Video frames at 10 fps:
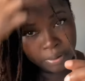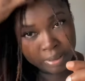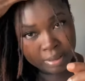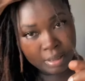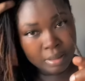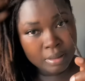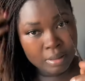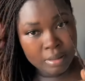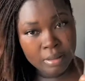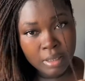
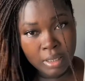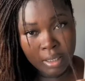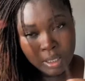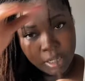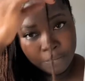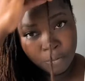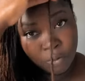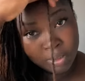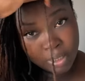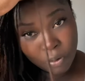instance, if you
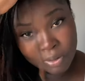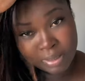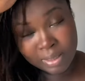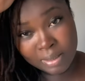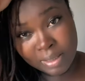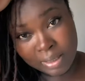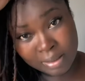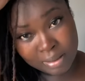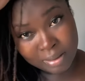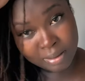want a consistent
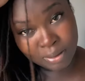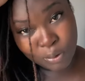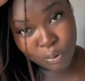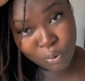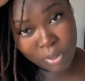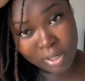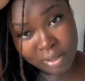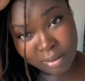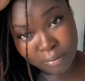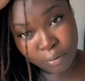look
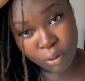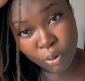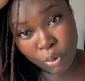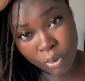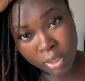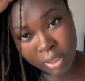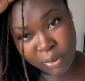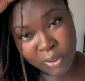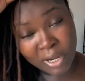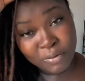for your lock,
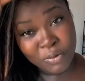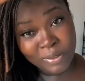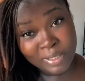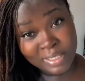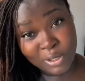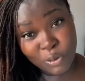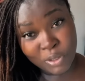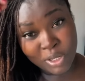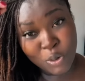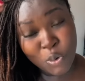you have to interlock
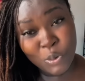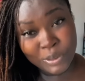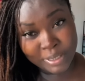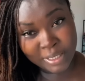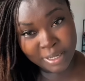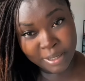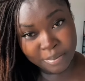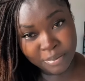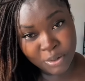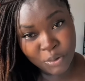on time.
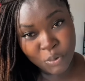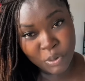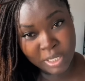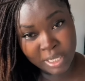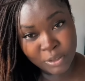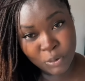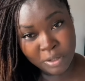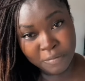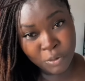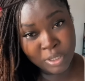Okay, so
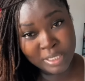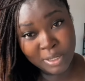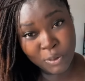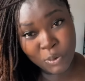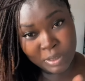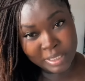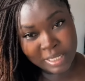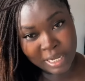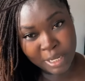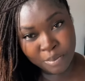if you interlock on
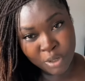time,